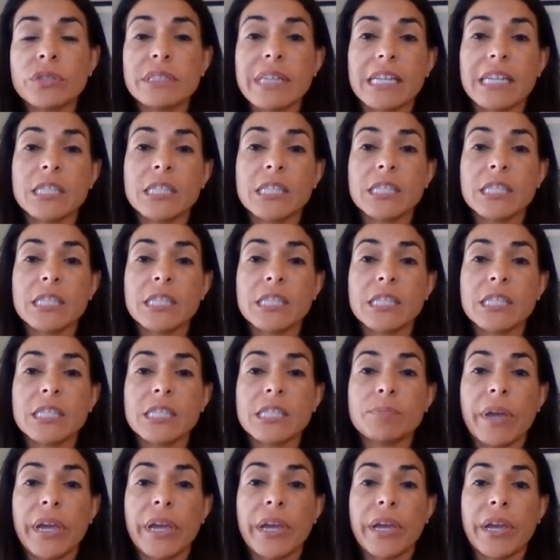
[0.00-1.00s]

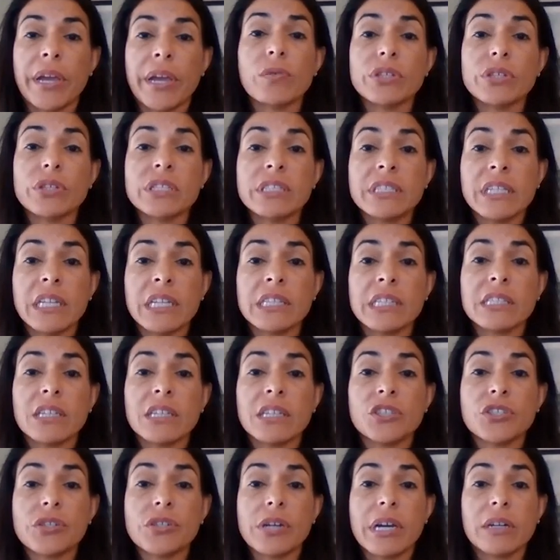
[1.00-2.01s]
taxpayers
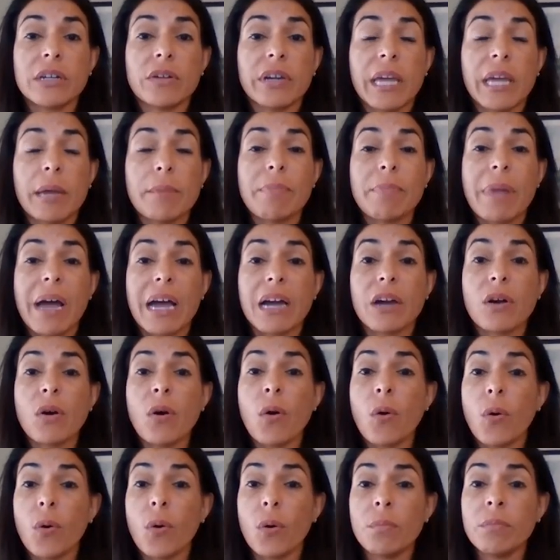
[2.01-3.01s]
who are overseas and
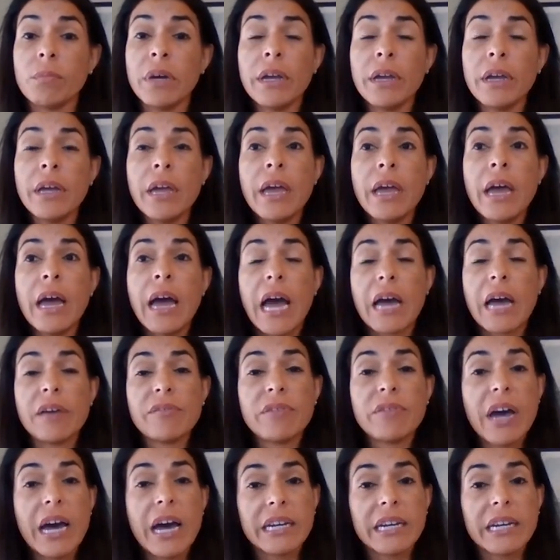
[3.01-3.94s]
trying to get back home.